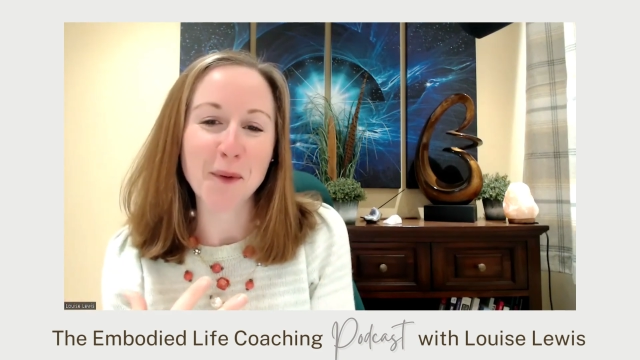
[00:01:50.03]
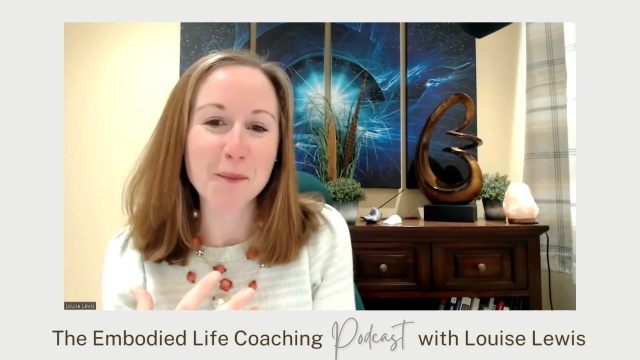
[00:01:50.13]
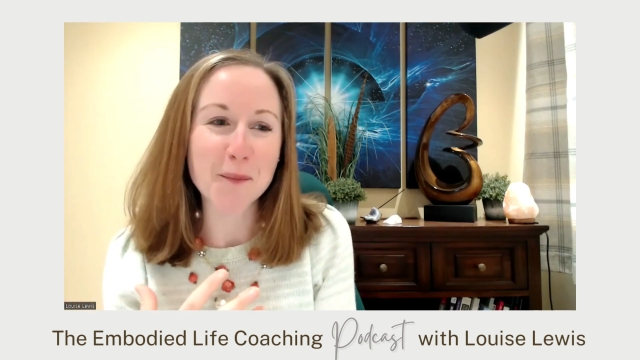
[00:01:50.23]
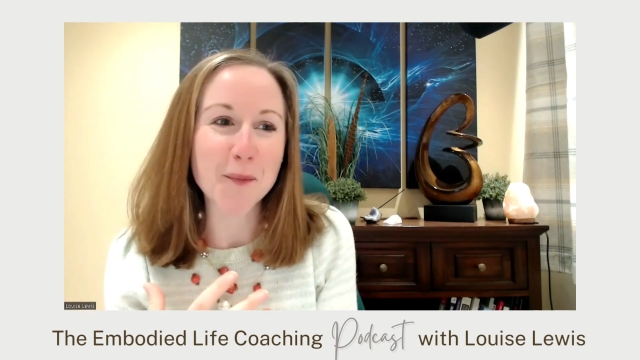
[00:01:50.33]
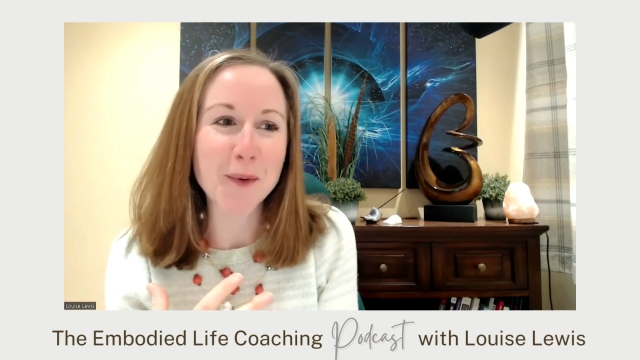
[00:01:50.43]

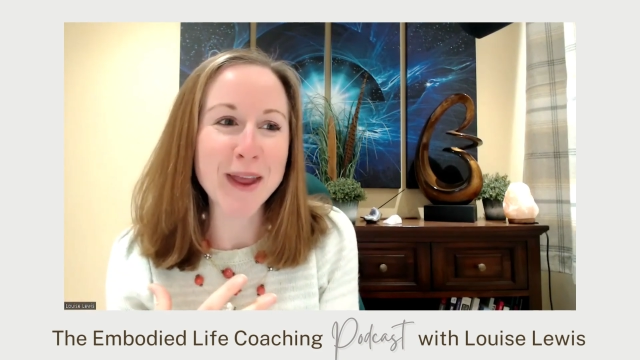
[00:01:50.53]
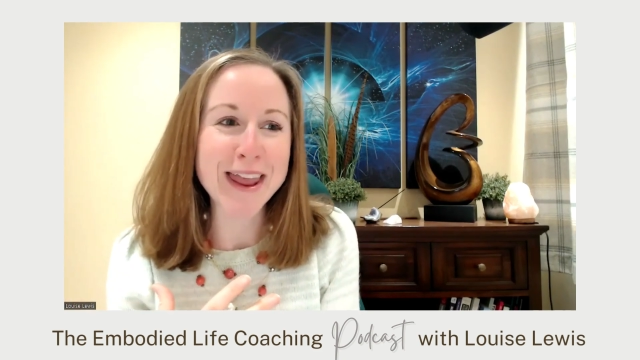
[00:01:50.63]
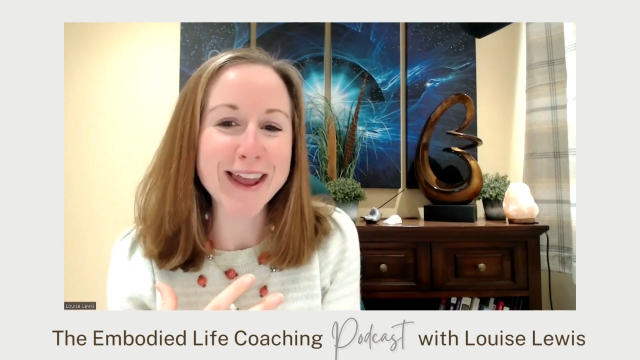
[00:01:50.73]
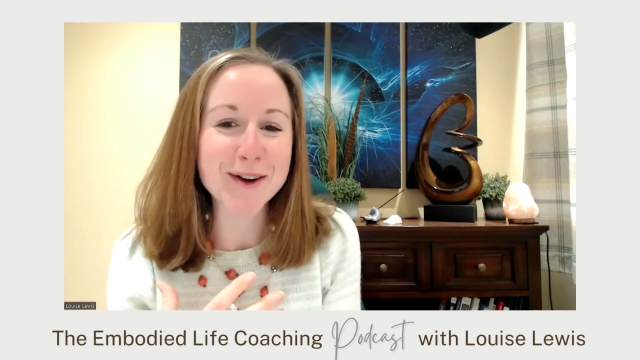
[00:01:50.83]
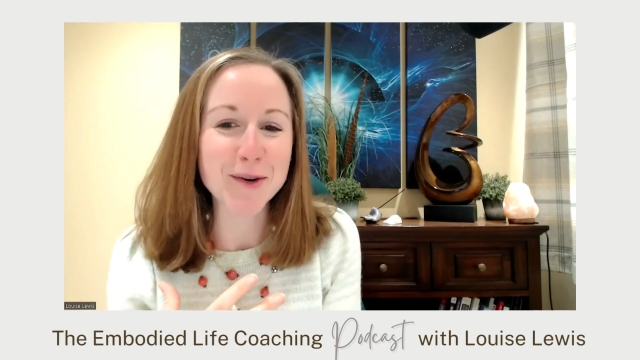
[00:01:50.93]

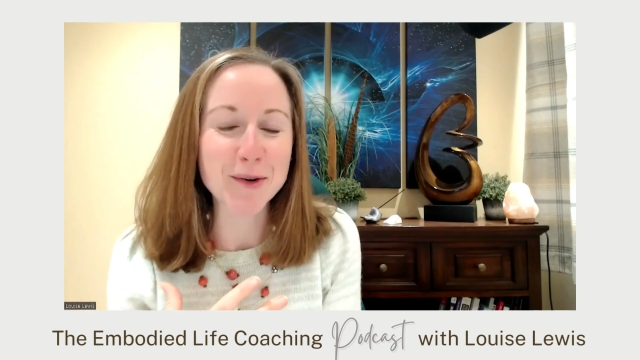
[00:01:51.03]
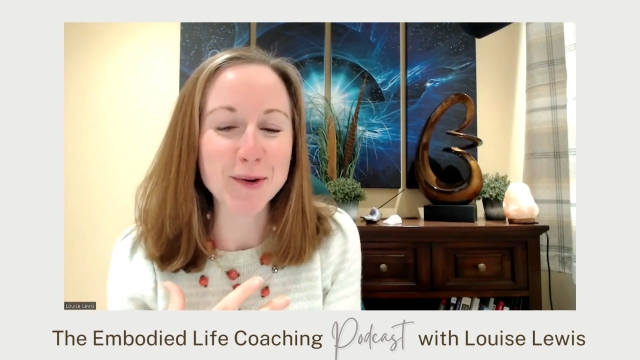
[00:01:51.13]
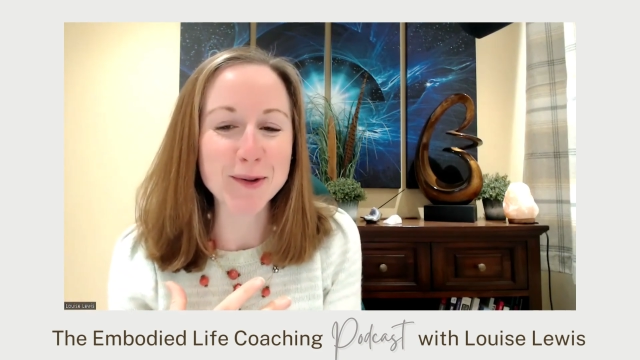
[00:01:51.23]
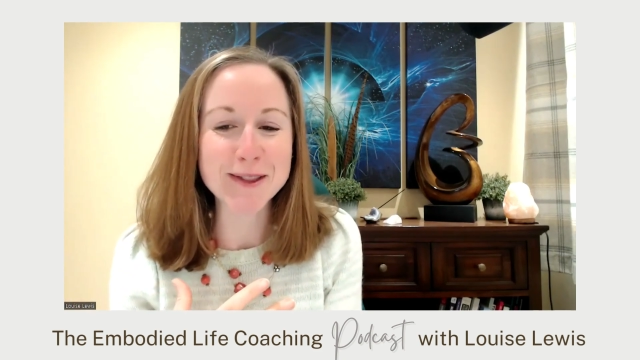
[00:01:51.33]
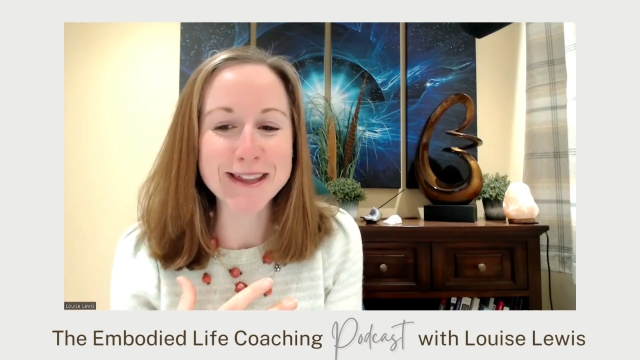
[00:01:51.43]
we
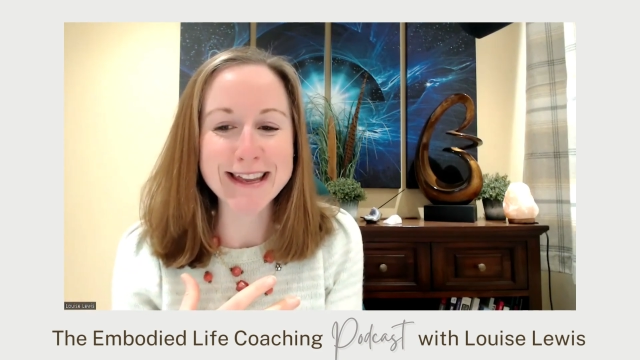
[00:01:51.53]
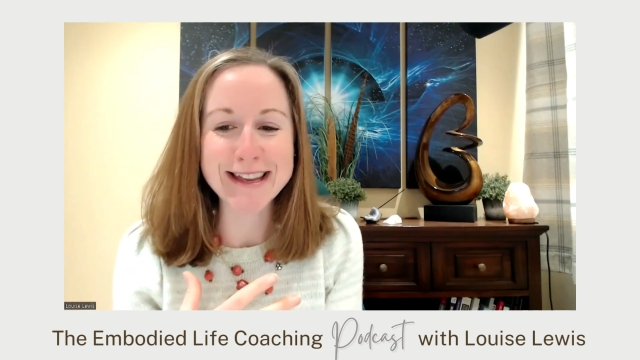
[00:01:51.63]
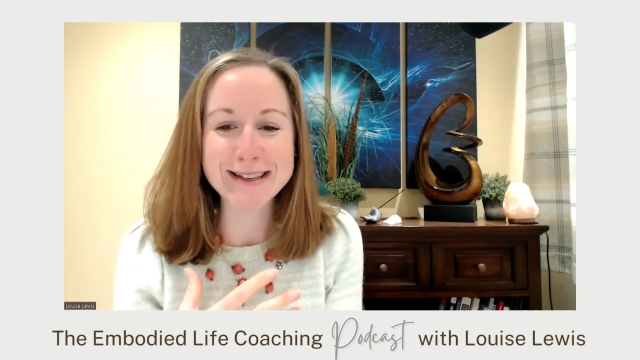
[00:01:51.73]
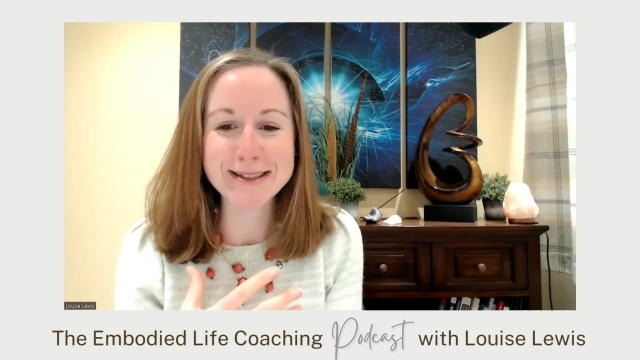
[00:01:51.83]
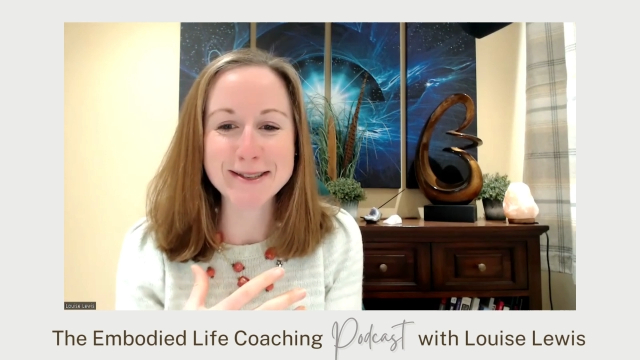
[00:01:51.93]
call
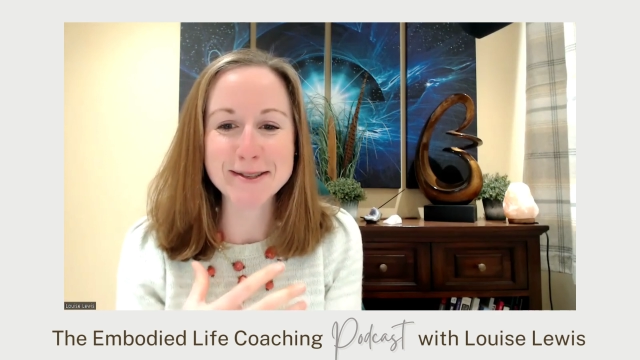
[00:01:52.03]
these